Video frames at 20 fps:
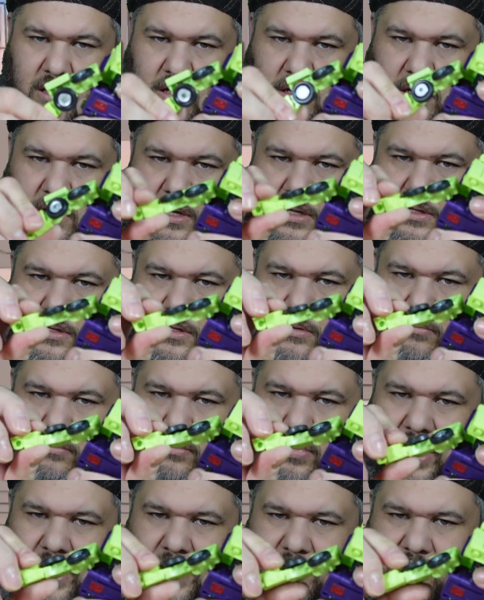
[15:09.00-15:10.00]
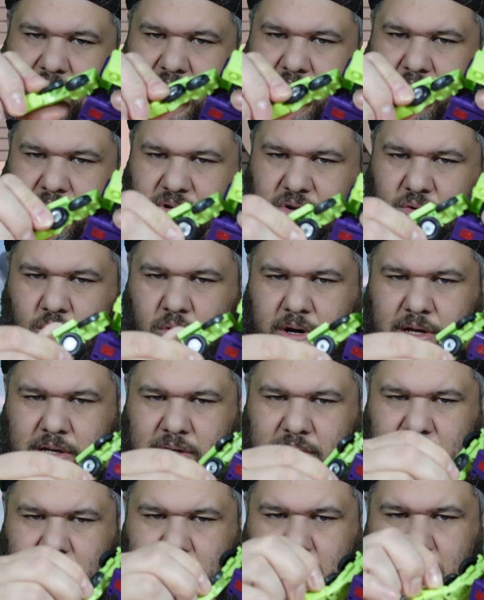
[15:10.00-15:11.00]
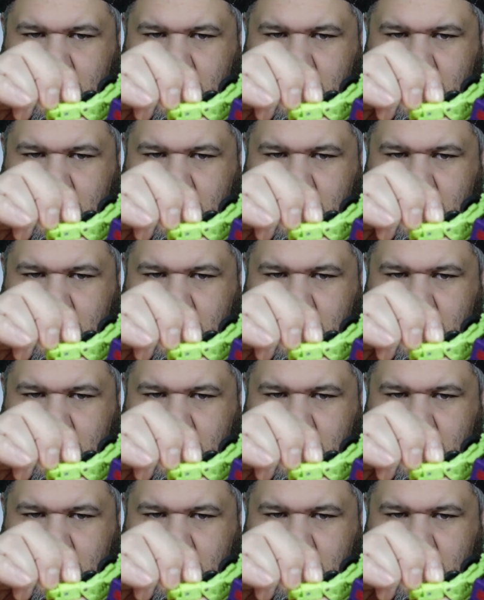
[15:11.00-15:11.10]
Got some bicep twist,